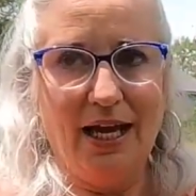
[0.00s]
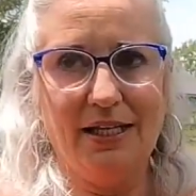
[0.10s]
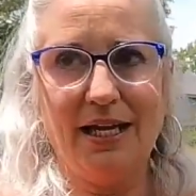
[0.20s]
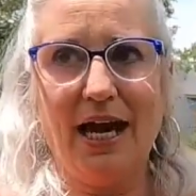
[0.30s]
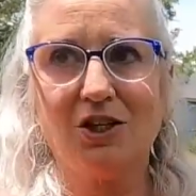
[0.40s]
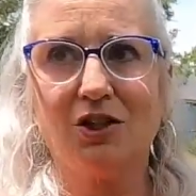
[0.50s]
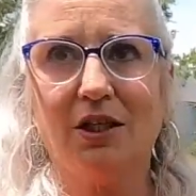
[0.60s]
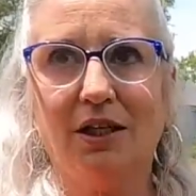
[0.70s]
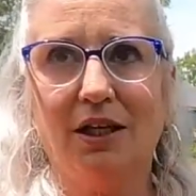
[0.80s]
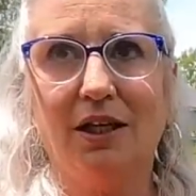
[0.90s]
And it's
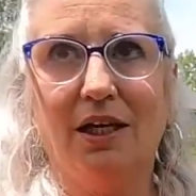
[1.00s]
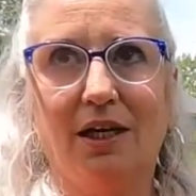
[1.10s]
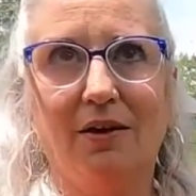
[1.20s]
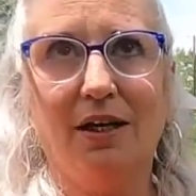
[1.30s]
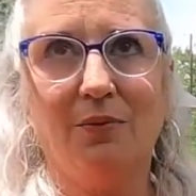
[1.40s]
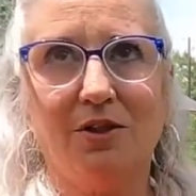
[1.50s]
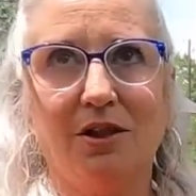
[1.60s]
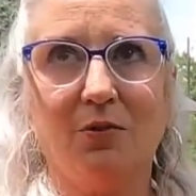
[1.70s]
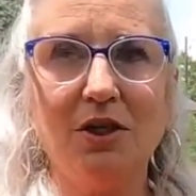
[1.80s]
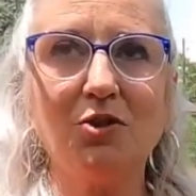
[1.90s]
actually, it was
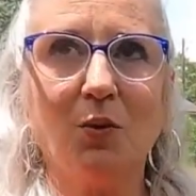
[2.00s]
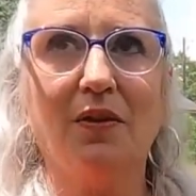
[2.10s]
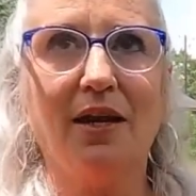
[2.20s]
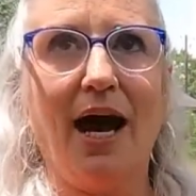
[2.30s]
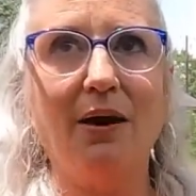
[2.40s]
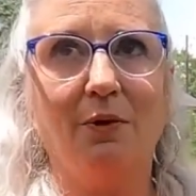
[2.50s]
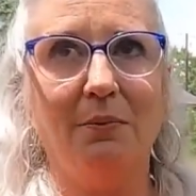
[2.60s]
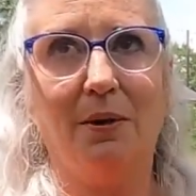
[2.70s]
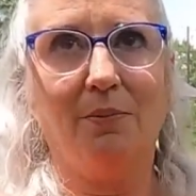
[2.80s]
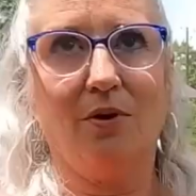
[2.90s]
the original one that I
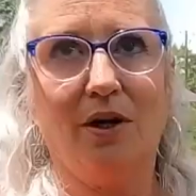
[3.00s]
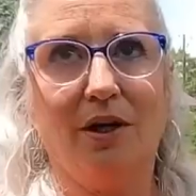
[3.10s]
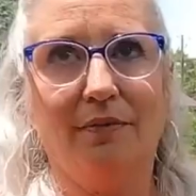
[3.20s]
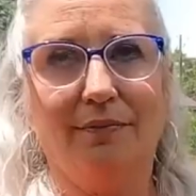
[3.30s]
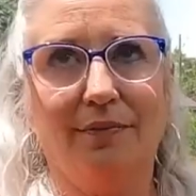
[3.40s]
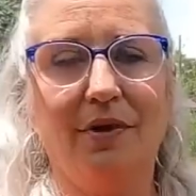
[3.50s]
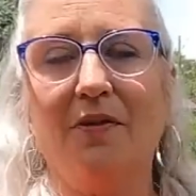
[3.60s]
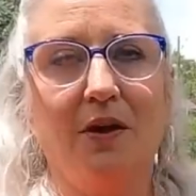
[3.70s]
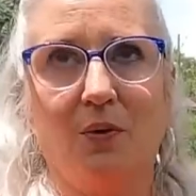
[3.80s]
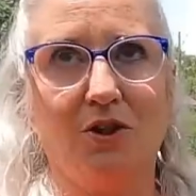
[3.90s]
remember,
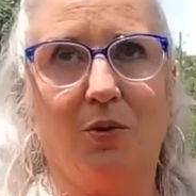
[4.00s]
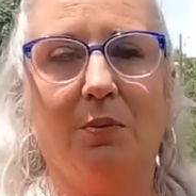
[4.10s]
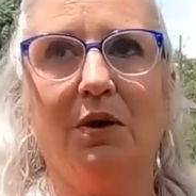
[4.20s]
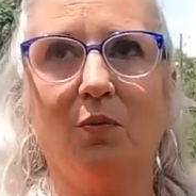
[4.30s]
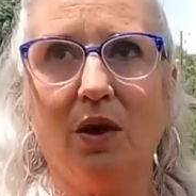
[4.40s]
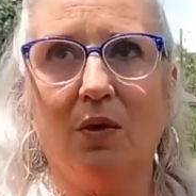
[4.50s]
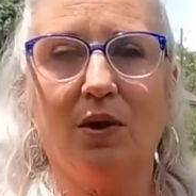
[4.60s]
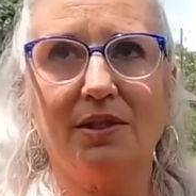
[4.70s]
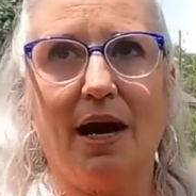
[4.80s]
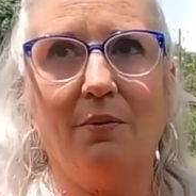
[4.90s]
not the original one, but one of the
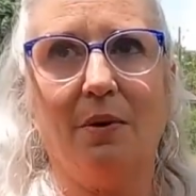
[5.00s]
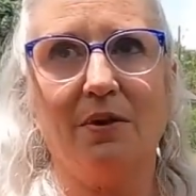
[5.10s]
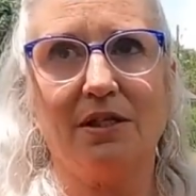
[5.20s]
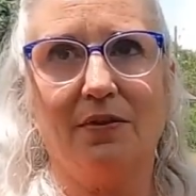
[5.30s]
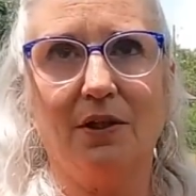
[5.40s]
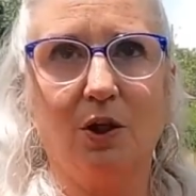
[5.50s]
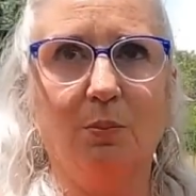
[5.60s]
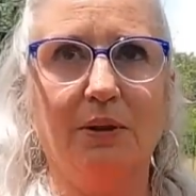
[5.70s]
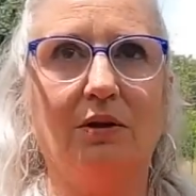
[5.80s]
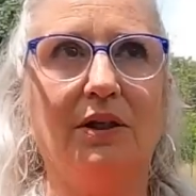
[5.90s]
ones I remember is in the
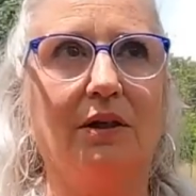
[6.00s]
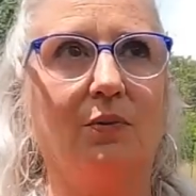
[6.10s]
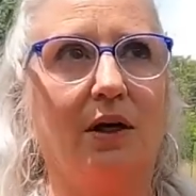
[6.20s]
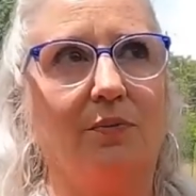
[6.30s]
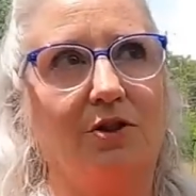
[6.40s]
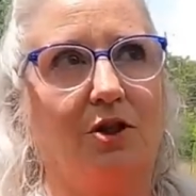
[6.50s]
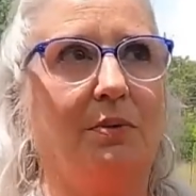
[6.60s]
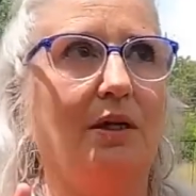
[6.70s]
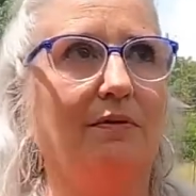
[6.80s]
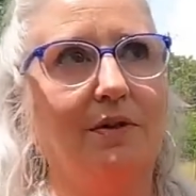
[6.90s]
little building where it used
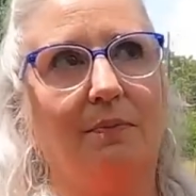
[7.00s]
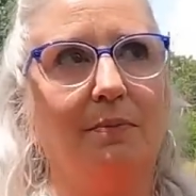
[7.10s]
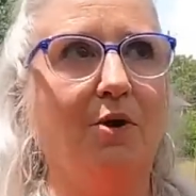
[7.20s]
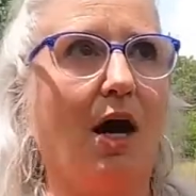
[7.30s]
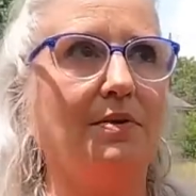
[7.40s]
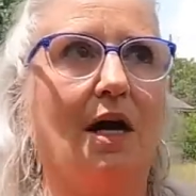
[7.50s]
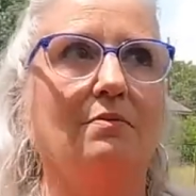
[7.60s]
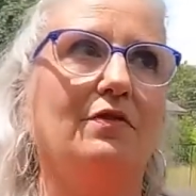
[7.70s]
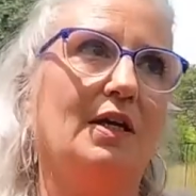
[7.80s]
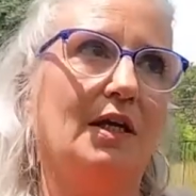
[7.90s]
to be some
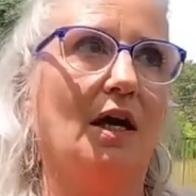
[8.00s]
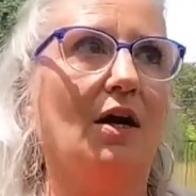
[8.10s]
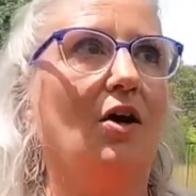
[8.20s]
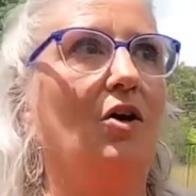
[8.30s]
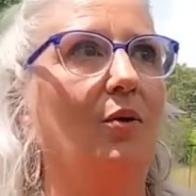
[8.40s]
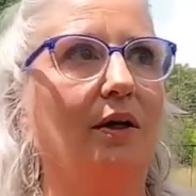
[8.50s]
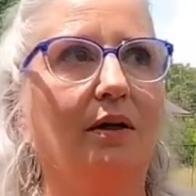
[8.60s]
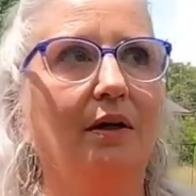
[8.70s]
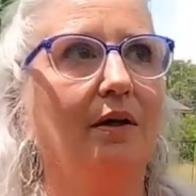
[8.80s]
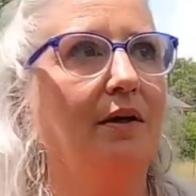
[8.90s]
primetime video,
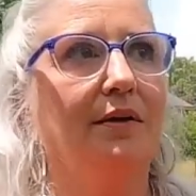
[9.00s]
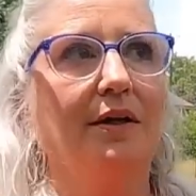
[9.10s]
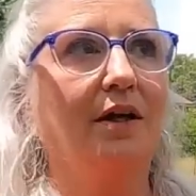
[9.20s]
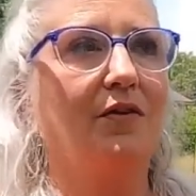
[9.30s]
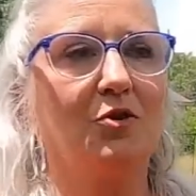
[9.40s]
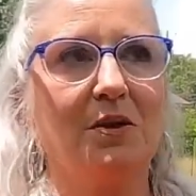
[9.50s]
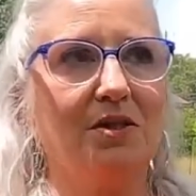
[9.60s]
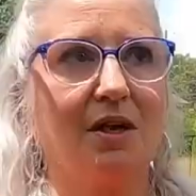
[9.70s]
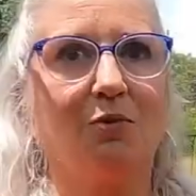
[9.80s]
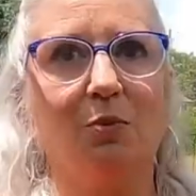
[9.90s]
and there's
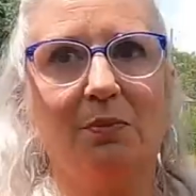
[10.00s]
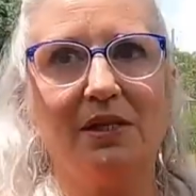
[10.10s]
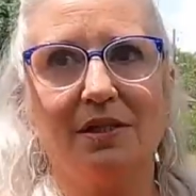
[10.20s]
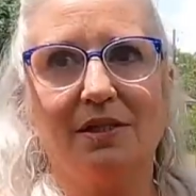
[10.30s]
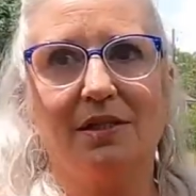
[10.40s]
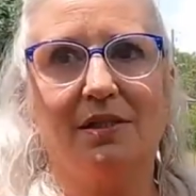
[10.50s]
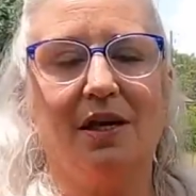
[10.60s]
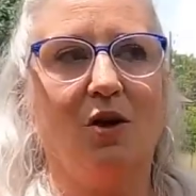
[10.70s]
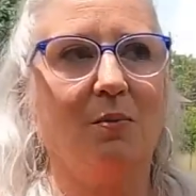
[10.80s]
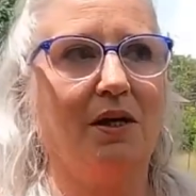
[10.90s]
been several businesses
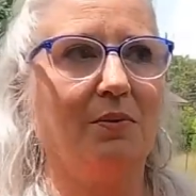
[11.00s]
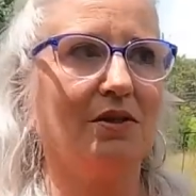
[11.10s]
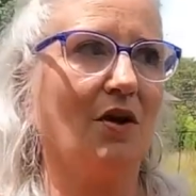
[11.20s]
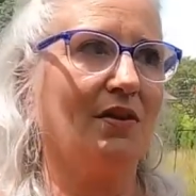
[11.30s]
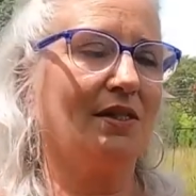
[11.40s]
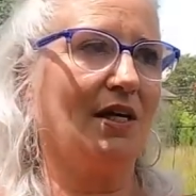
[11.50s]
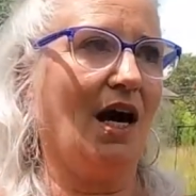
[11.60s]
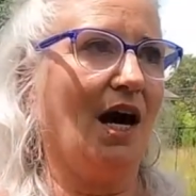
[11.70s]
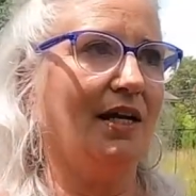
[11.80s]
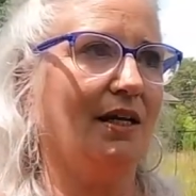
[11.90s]
there, but it was on the
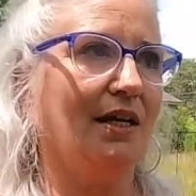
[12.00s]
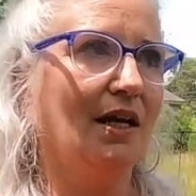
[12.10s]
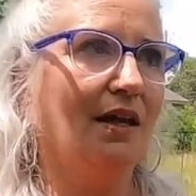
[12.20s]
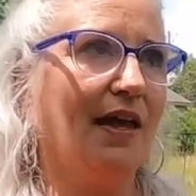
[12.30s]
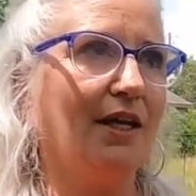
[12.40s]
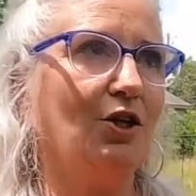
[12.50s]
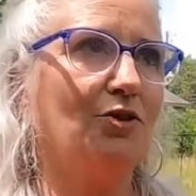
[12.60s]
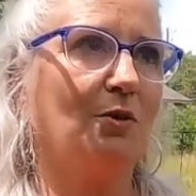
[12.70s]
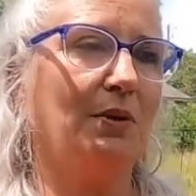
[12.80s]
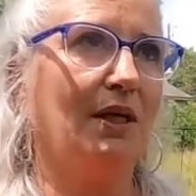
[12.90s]
side, and that
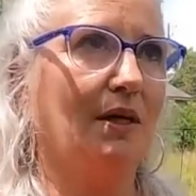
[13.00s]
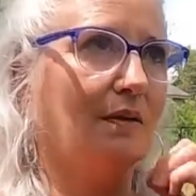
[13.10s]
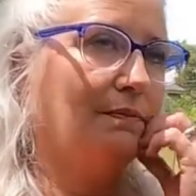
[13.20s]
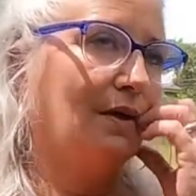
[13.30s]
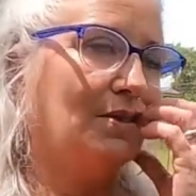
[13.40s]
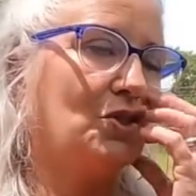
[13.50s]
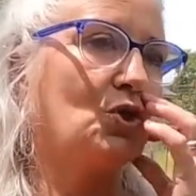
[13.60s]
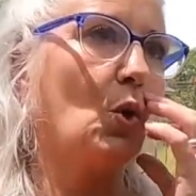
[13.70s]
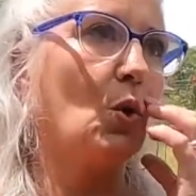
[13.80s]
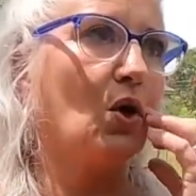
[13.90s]
used to be a
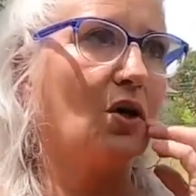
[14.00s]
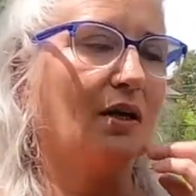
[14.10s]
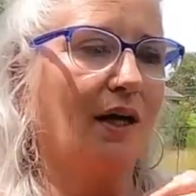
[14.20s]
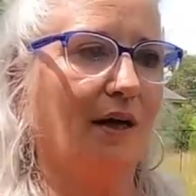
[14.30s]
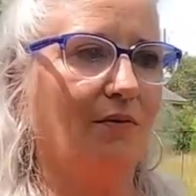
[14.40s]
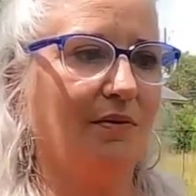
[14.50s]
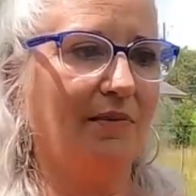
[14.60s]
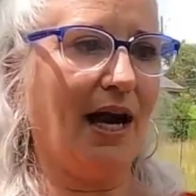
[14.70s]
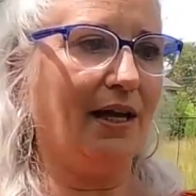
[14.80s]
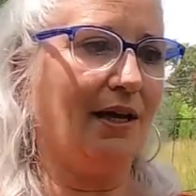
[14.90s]
store,
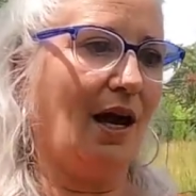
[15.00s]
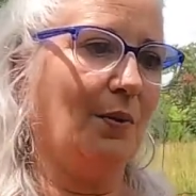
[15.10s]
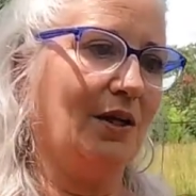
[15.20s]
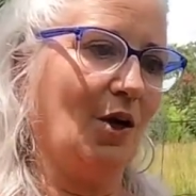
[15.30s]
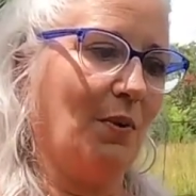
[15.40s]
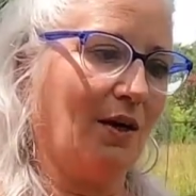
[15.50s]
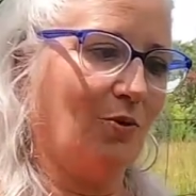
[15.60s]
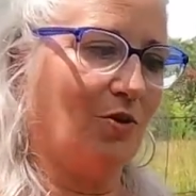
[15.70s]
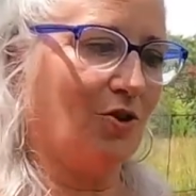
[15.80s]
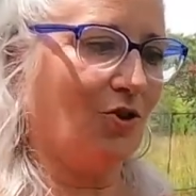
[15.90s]
and Daddy and I would go back
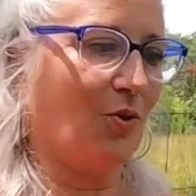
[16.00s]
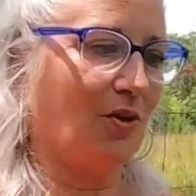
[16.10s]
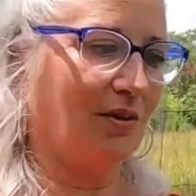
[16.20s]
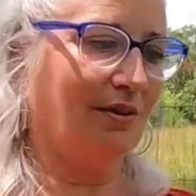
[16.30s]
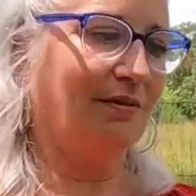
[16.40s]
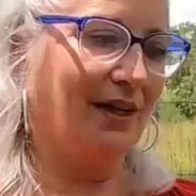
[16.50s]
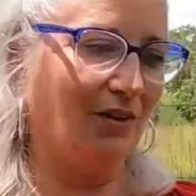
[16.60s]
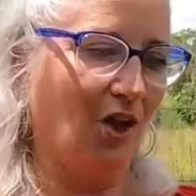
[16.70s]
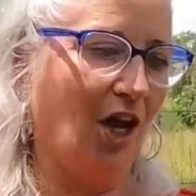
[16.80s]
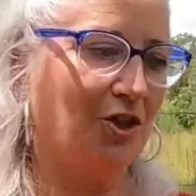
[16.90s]
through the store and
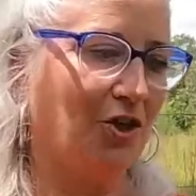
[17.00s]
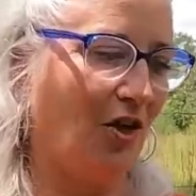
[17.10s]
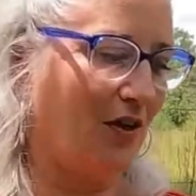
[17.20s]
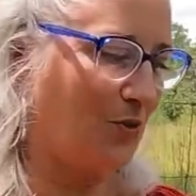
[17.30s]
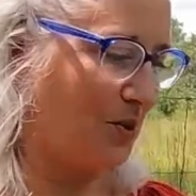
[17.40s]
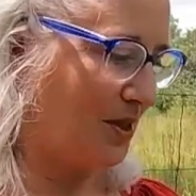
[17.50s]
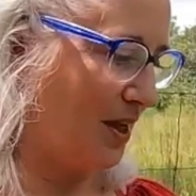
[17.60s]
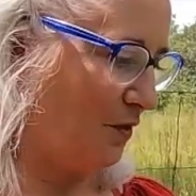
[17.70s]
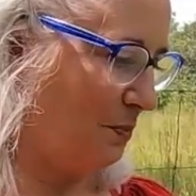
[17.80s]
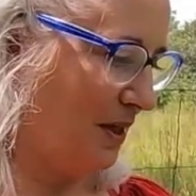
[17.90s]
get lunch and all that sort of
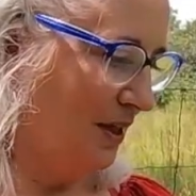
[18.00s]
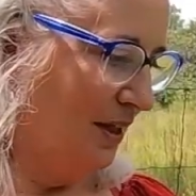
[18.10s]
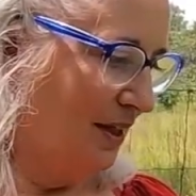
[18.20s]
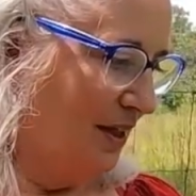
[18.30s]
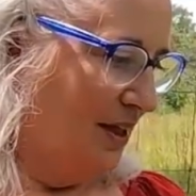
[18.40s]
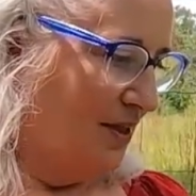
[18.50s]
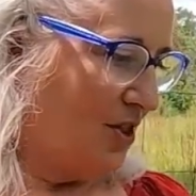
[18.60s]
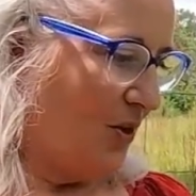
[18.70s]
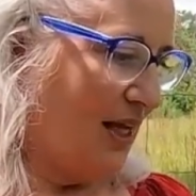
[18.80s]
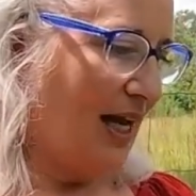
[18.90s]
stuff. But
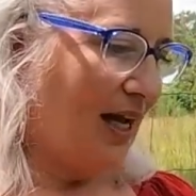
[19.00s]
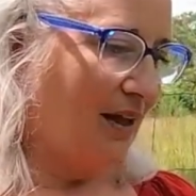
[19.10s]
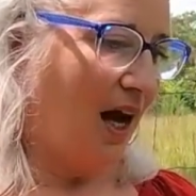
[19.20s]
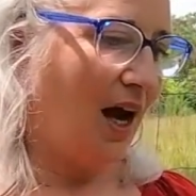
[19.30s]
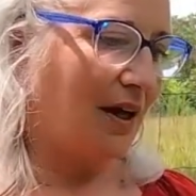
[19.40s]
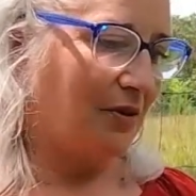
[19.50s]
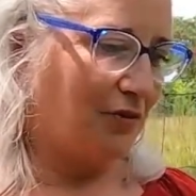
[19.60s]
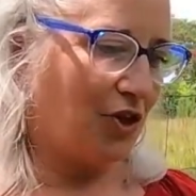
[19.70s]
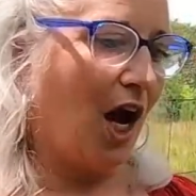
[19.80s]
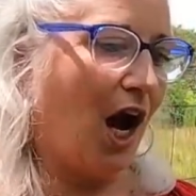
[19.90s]
so he had a lot
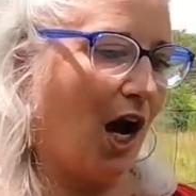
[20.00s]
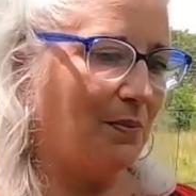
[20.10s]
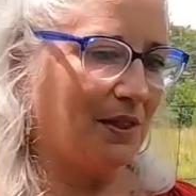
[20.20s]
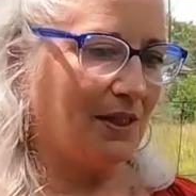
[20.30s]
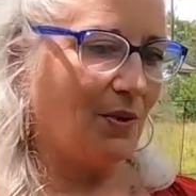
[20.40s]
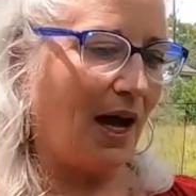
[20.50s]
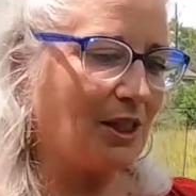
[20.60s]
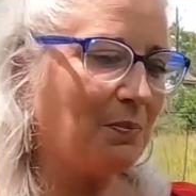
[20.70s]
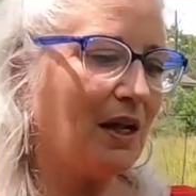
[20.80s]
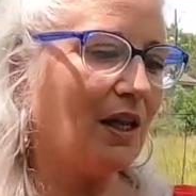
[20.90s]
of jobs, and so
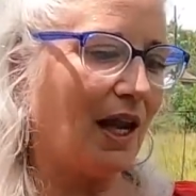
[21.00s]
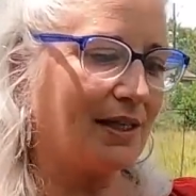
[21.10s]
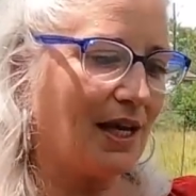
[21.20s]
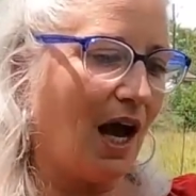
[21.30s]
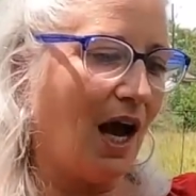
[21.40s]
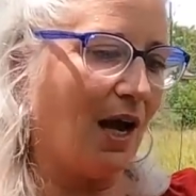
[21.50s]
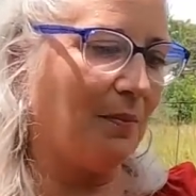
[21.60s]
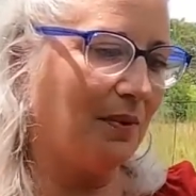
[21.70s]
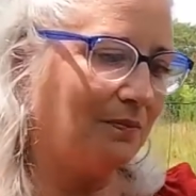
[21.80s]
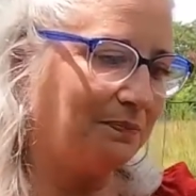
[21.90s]
I spent a lot of
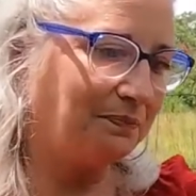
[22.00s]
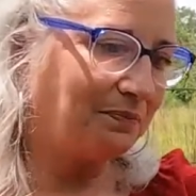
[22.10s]
time,